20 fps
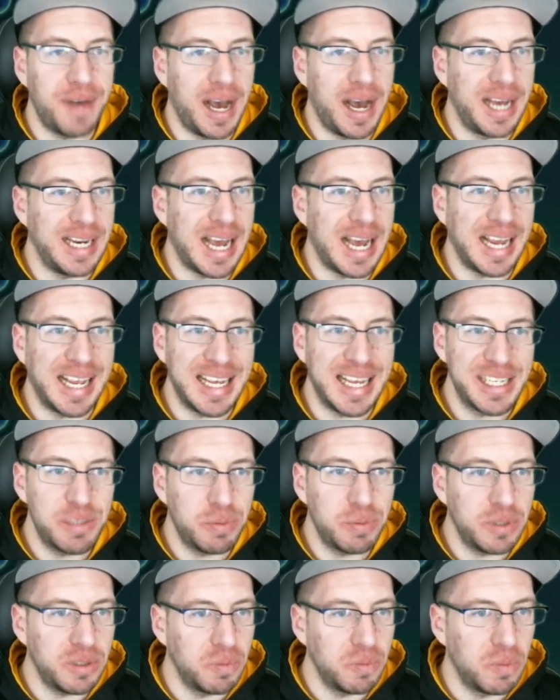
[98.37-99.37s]
I
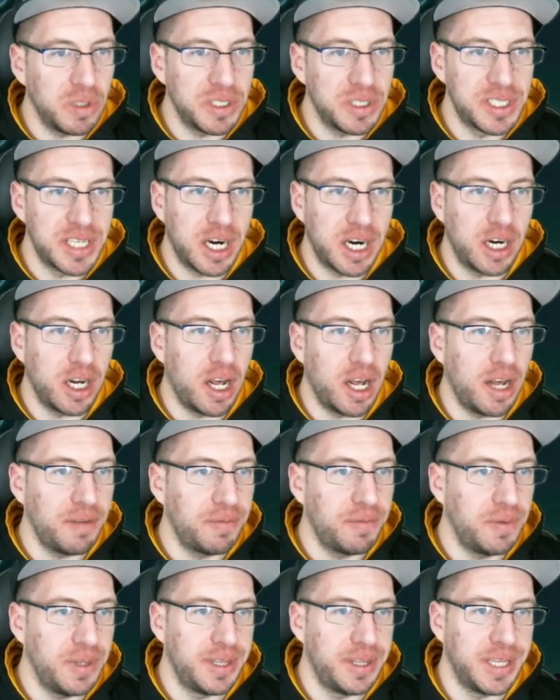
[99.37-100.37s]
guess we'll start
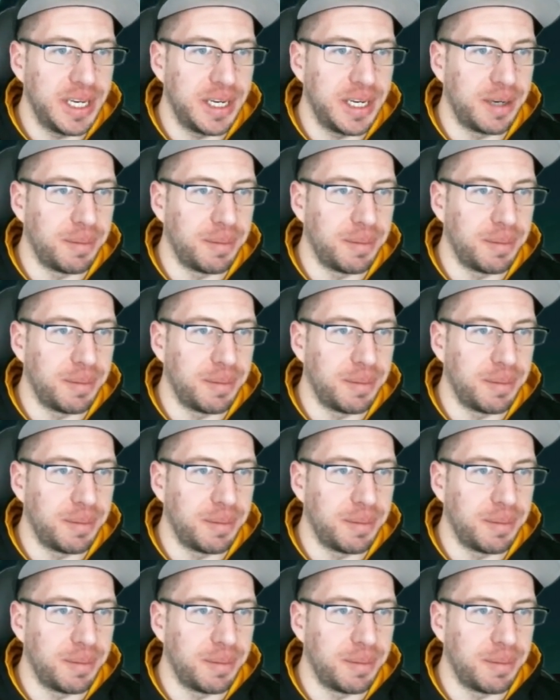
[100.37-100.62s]
off with